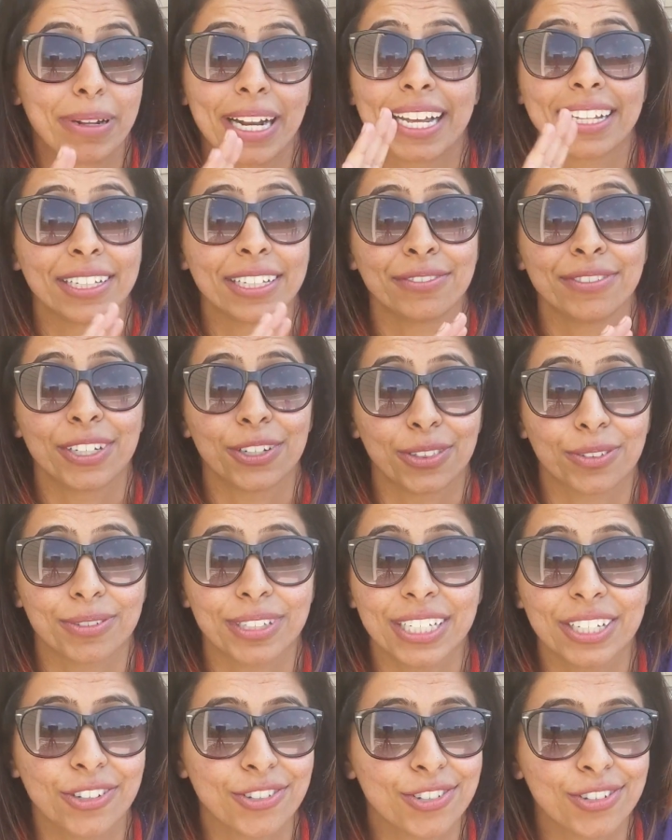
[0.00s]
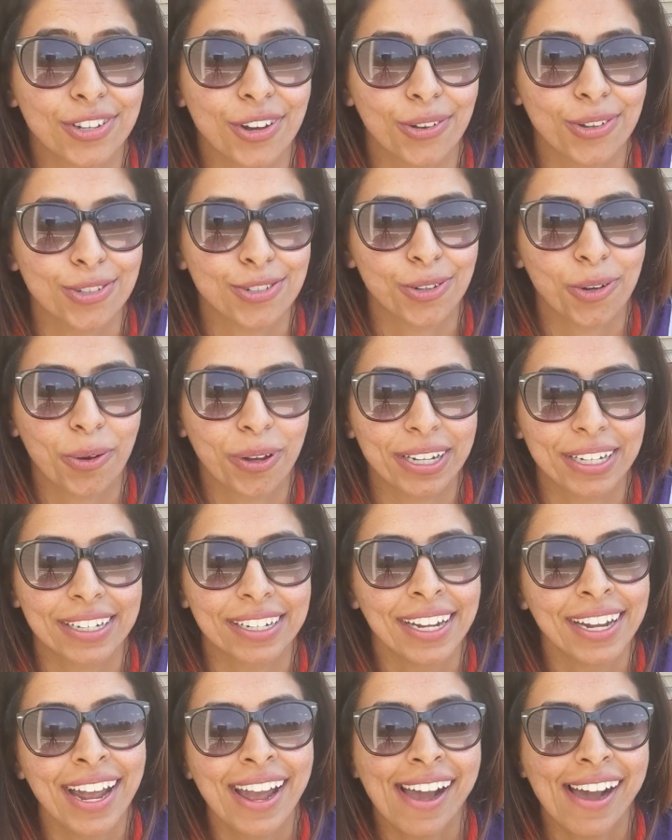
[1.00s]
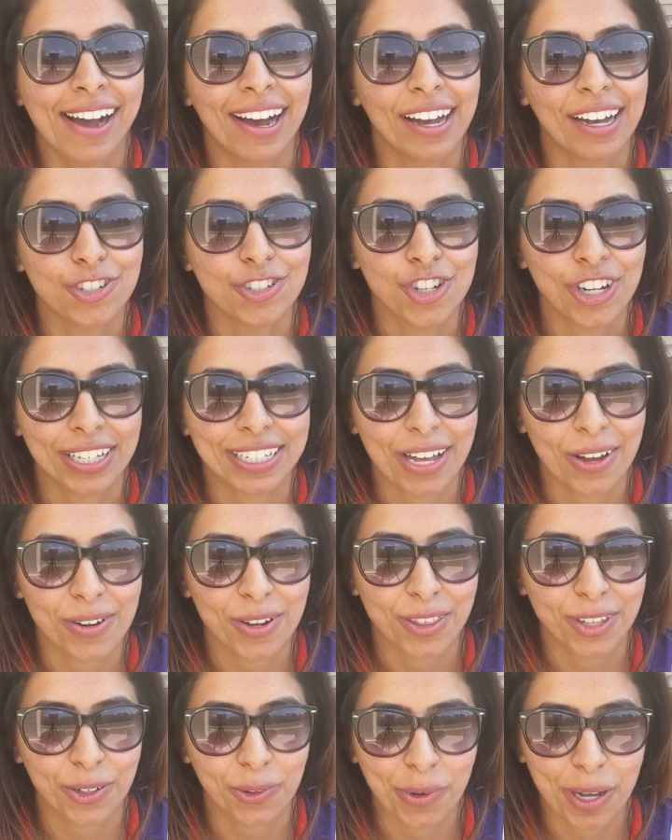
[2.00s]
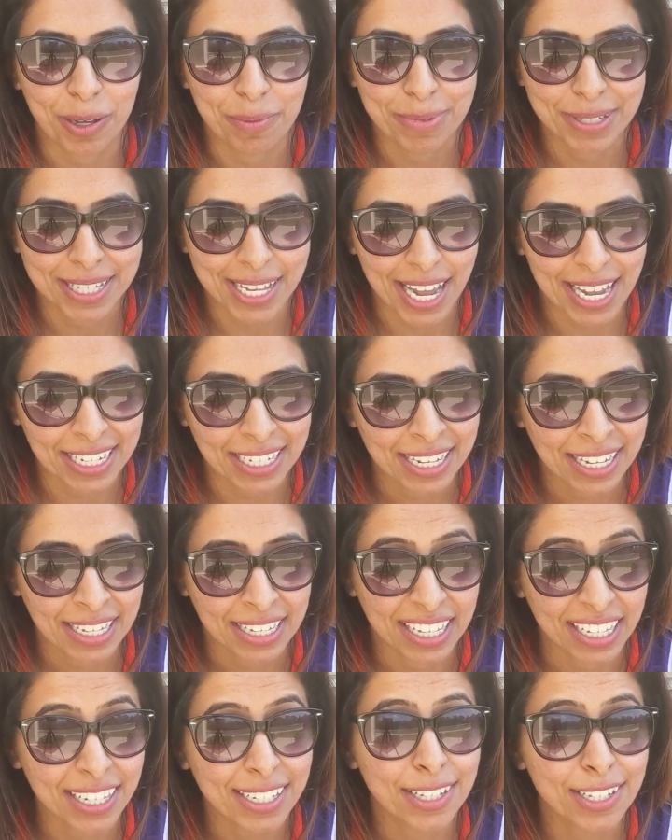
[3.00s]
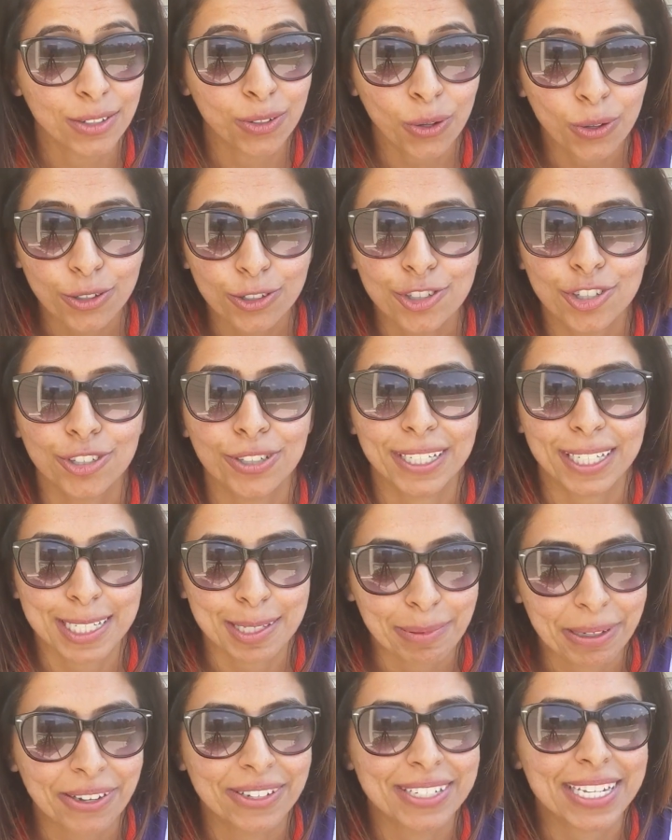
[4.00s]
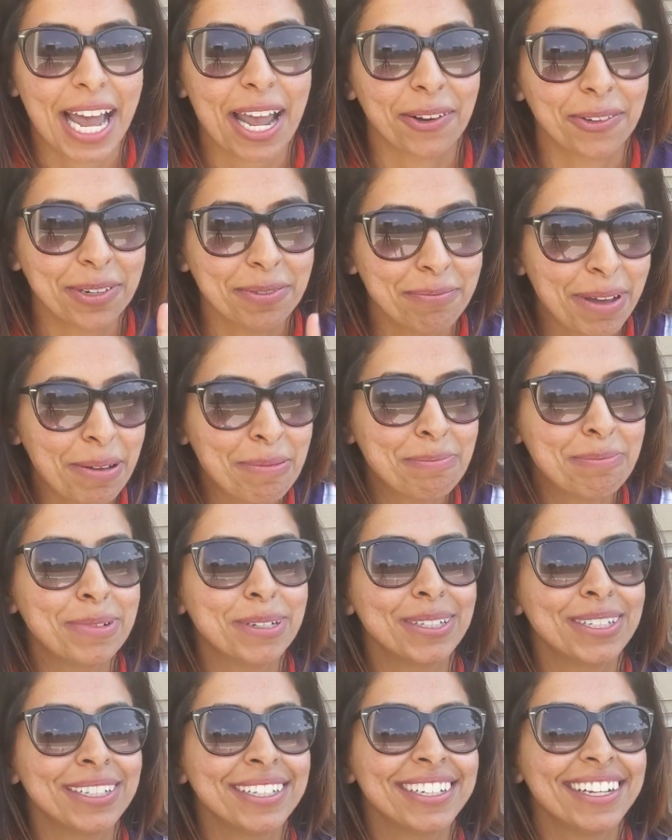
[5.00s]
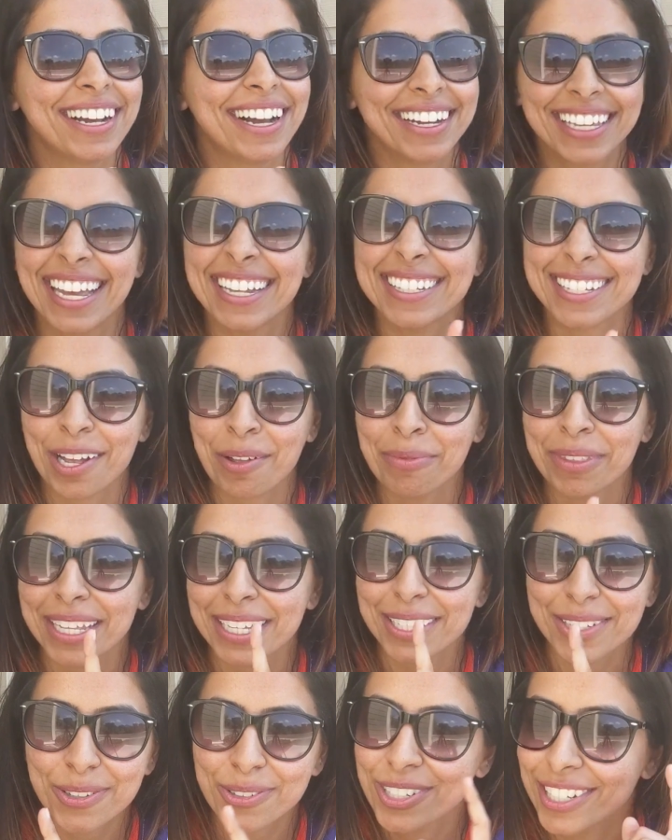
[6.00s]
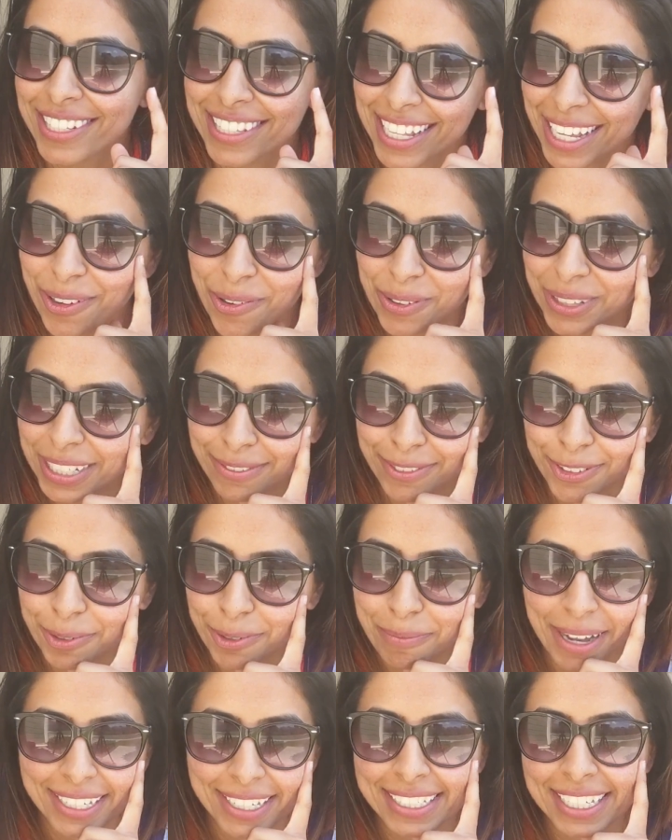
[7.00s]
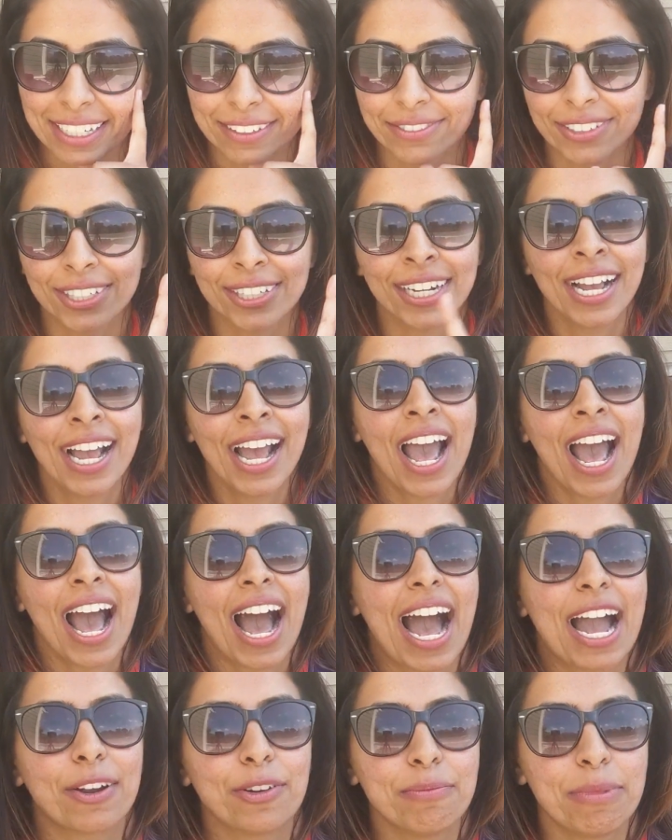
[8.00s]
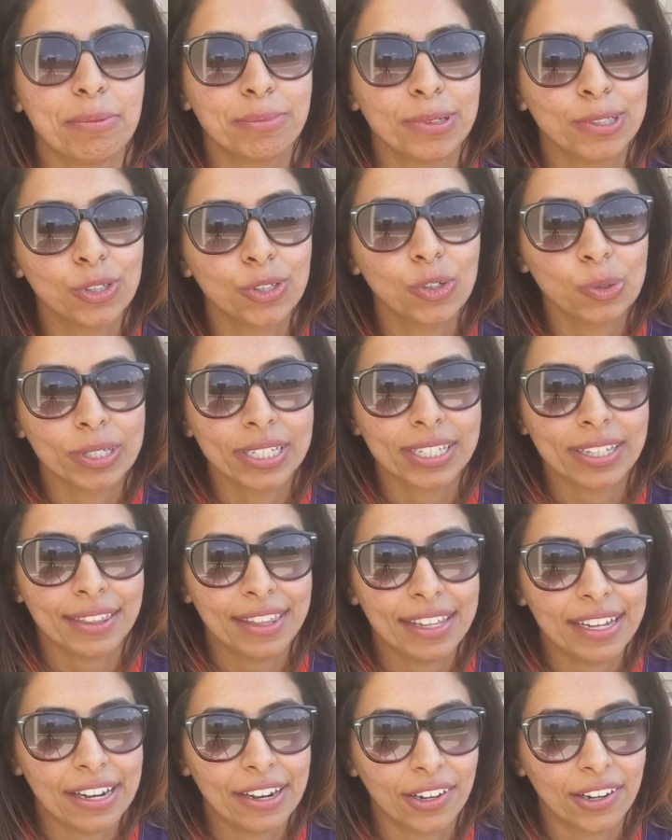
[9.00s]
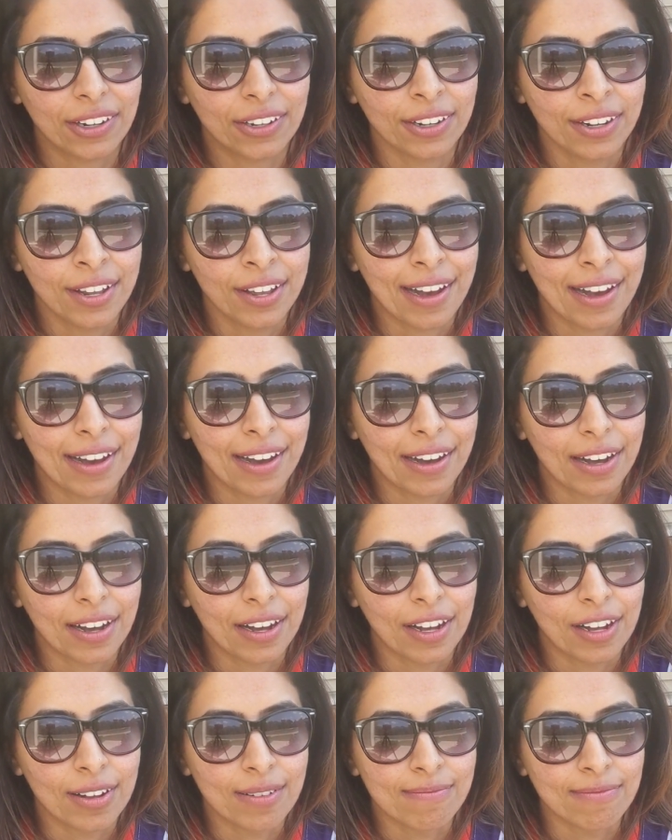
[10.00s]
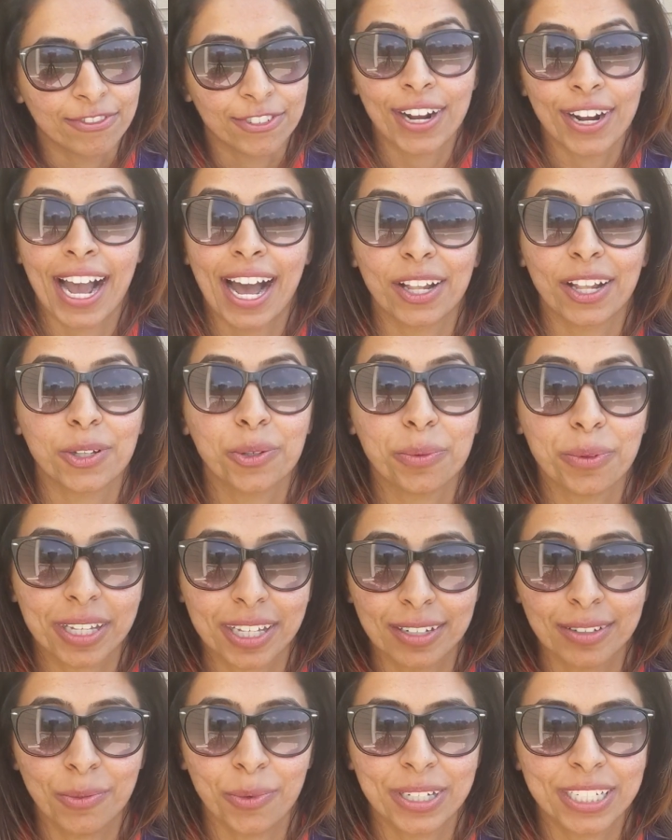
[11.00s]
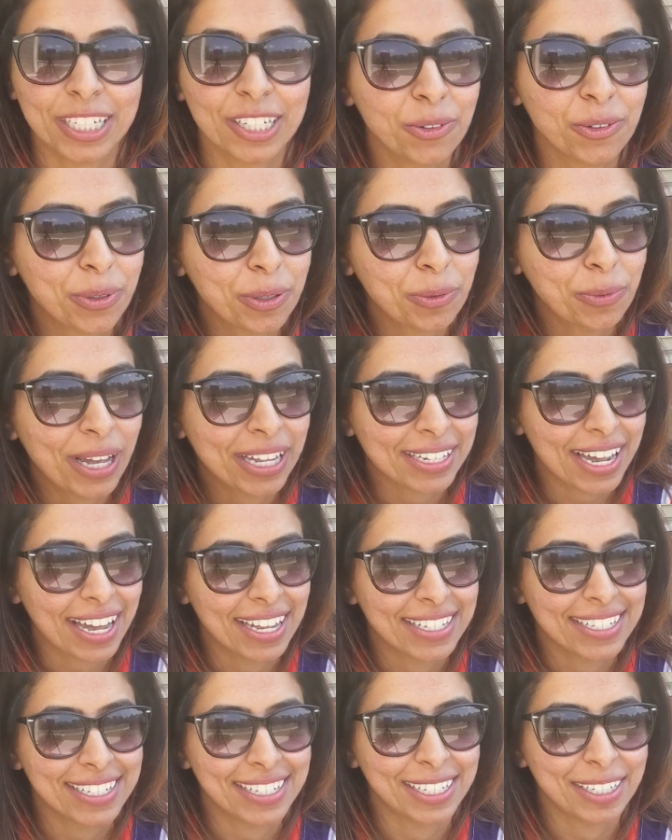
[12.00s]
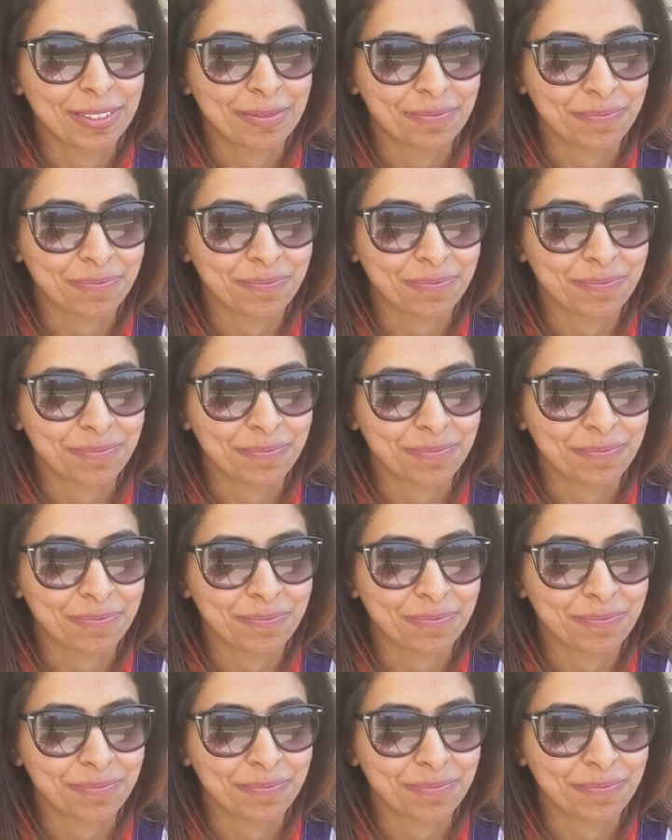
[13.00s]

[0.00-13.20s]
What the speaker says: but I lived there 3 years ago, so go ahead and check out on their website. It is a cultural experience. I remember, again, some things they don't leave your mind ever. I remember going there for Halloween. One year we went as